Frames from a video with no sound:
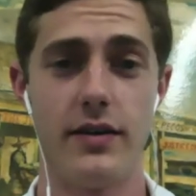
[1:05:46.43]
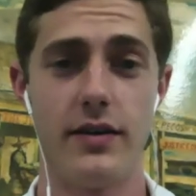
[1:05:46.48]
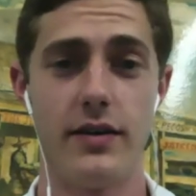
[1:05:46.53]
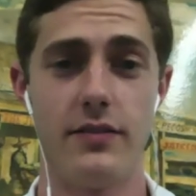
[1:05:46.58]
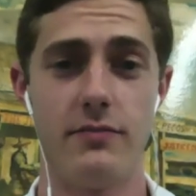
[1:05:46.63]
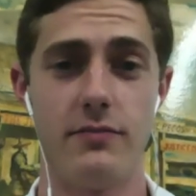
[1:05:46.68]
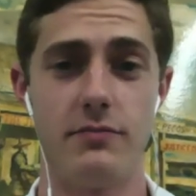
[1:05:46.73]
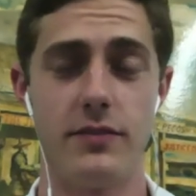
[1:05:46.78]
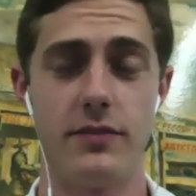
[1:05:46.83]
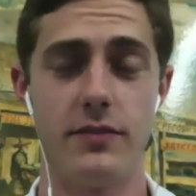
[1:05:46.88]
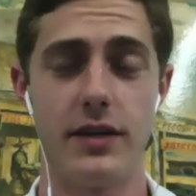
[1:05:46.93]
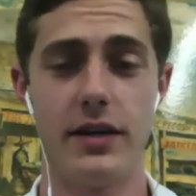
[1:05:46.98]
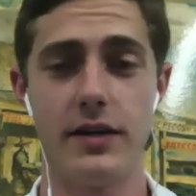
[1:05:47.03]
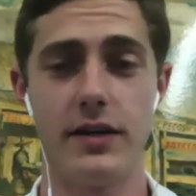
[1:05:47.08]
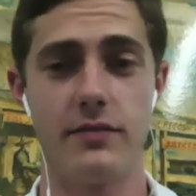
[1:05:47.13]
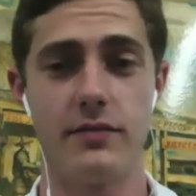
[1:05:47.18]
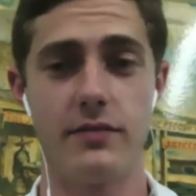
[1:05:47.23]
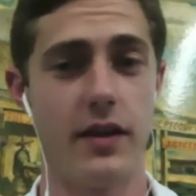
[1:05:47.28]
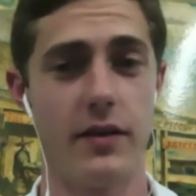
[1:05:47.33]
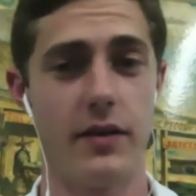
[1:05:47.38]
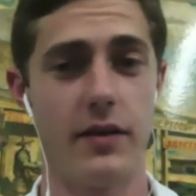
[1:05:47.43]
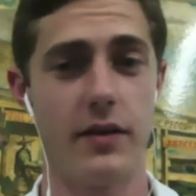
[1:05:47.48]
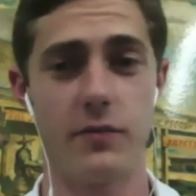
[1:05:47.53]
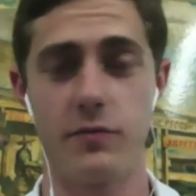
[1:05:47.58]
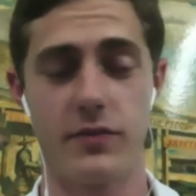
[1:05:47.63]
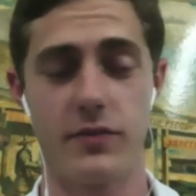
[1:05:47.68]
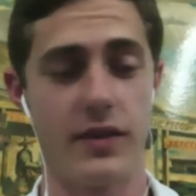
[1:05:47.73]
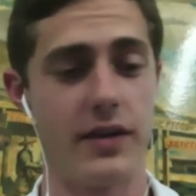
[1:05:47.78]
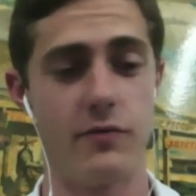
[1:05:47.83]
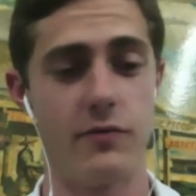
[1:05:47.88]
yeah,
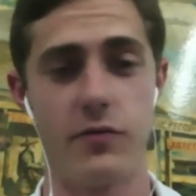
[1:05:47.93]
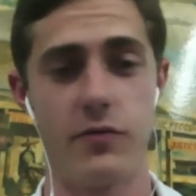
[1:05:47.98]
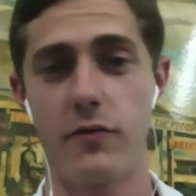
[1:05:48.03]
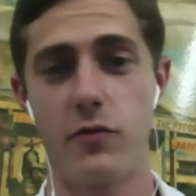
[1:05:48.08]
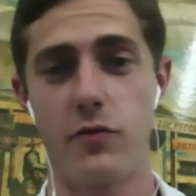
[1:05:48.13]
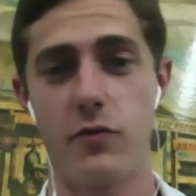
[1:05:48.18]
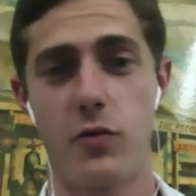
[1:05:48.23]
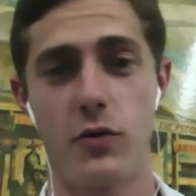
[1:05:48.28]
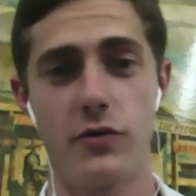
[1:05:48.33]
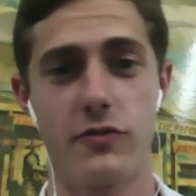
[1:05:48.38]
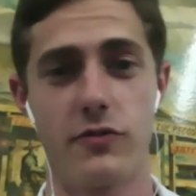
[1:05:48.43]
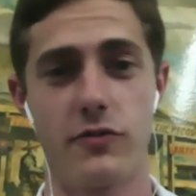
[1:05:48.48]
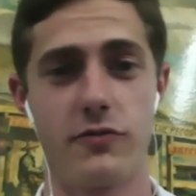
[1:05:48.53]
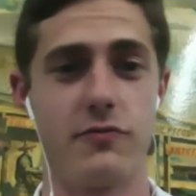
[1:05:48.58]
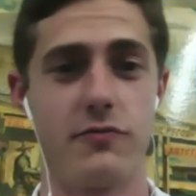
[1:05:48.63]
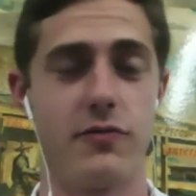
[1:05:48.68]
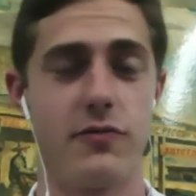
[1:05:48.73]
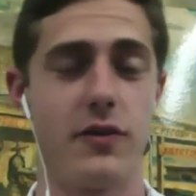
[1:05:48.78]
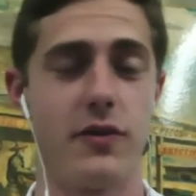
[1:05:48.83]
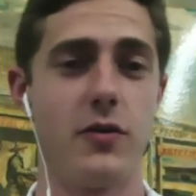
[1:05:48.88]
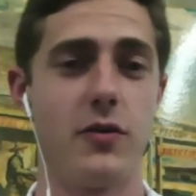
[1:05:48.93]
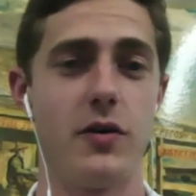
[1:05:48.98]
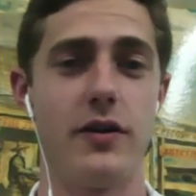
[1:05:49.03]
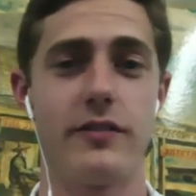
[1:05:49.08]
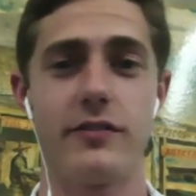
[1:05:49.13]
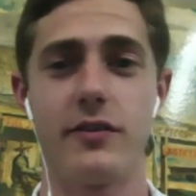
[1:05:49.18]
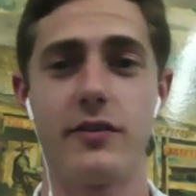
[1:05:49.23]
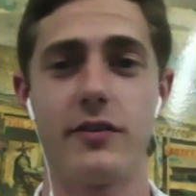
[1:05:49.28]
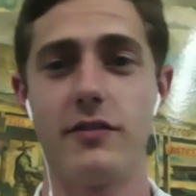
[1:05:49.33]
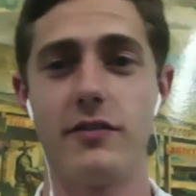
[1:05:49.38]
and of course follow
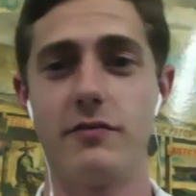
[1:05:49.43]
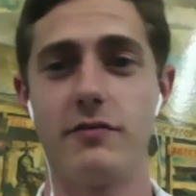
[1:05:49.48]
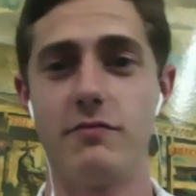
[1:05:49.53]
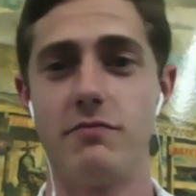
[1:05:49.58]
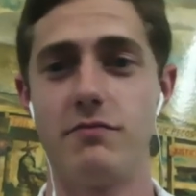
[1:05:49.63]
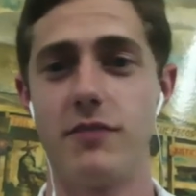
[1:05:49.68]
us on